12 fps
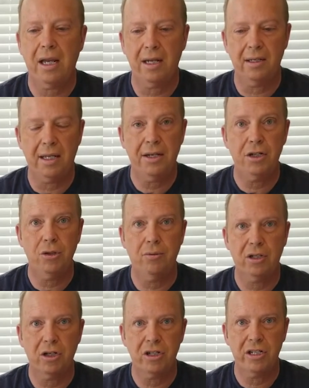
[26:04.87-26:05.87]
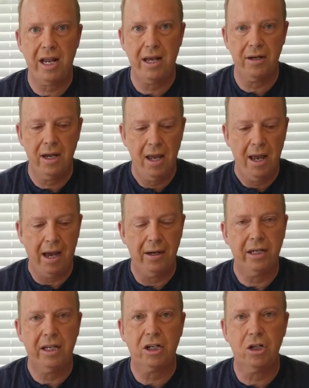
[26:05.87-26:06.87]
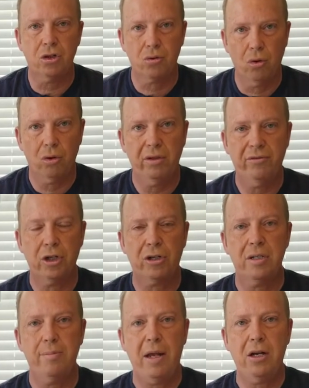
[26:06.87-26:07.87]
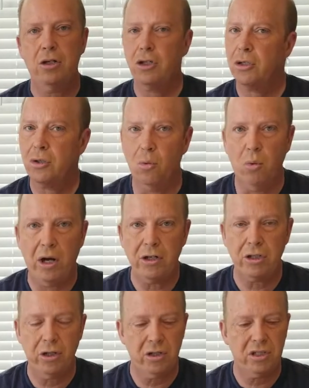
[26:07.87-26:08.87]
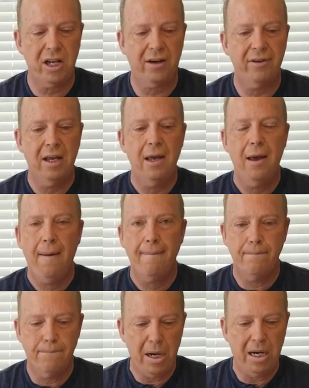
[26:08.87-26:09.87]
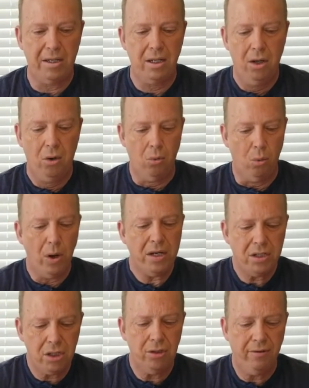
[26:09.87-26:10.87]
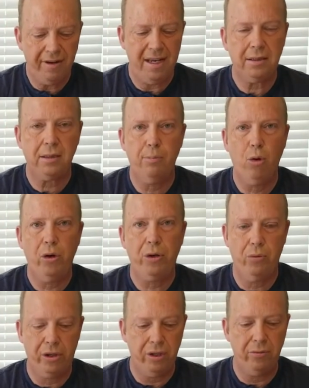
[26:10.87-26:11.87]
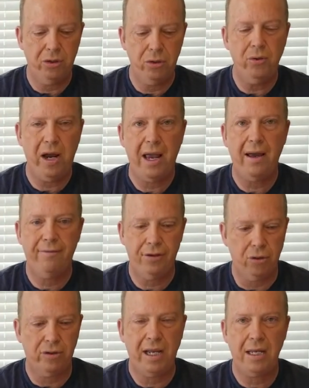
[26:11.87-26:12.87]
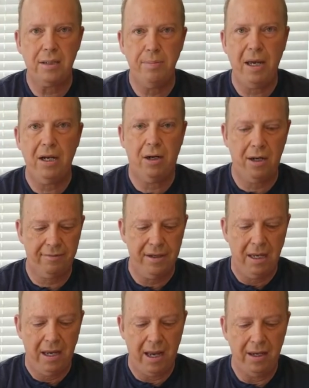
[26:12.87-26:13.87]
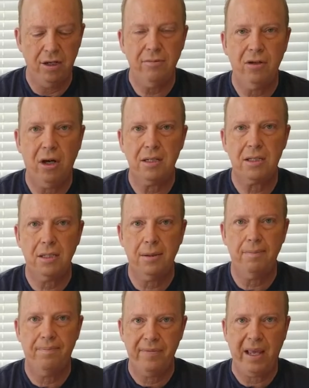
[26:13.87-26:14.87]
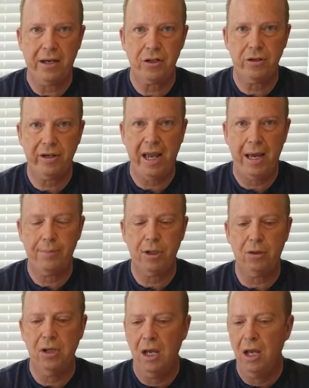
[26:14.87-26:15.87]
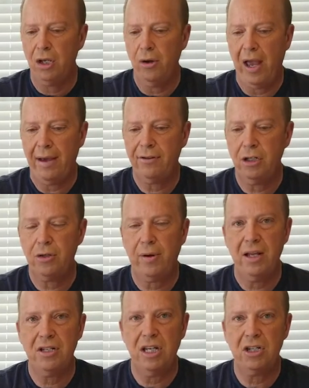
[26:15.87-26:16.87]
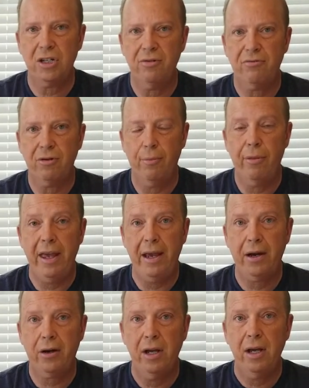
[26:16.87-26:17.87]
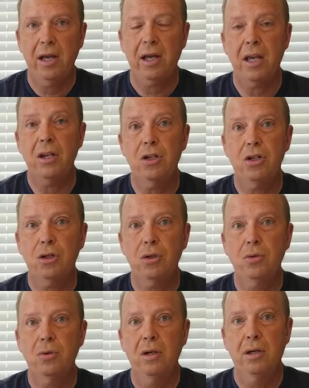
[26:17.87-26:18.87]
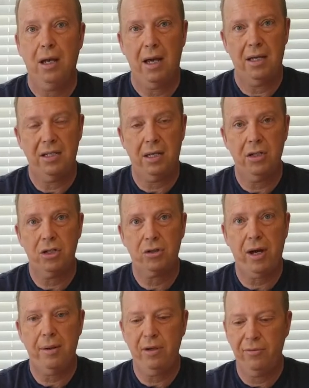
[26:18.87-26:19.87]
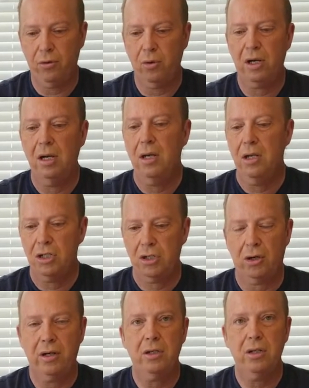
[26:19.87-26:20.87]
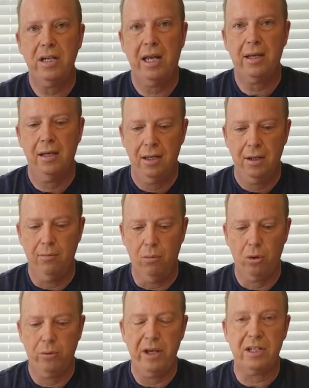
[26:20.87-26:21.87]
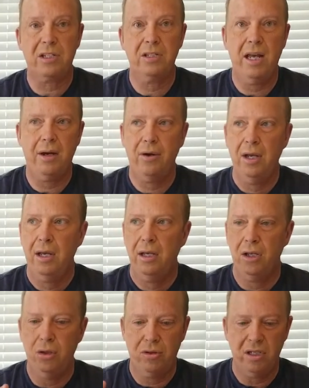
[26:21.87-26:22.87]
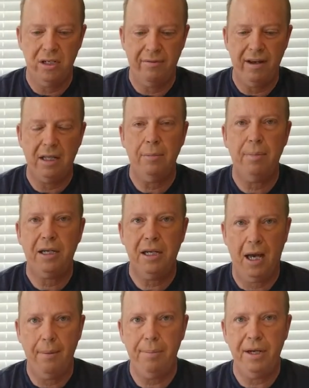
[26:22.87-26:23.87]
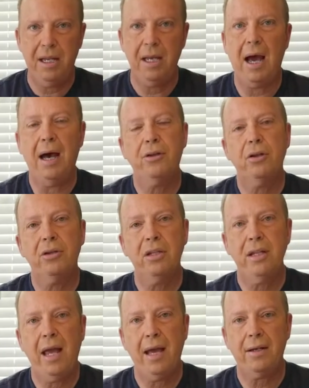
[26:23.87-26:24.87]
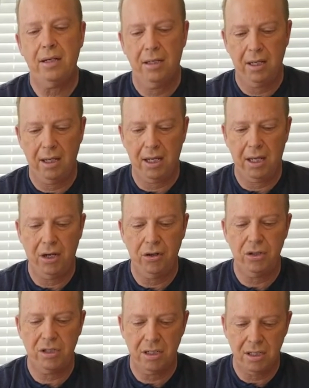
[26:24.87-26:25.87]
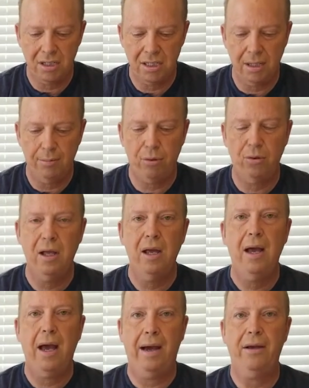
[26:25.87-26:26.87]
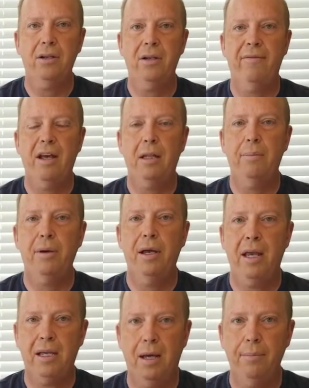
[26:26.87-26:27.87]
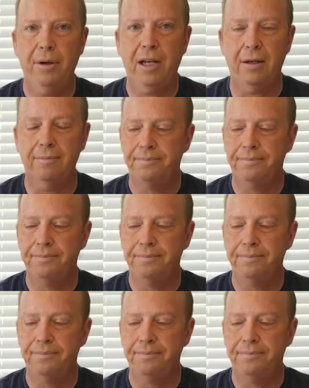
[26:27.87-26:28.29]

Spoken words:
It lets you understand how to get control of your expenditures, watch their stuff. But once you've hit the point where you do have your debts paid off and you've got some extra capital, you have to transition from there into, as I described before, starting to take more risks. Now, you can develop a company. Other than that, here's simple how you develop a company.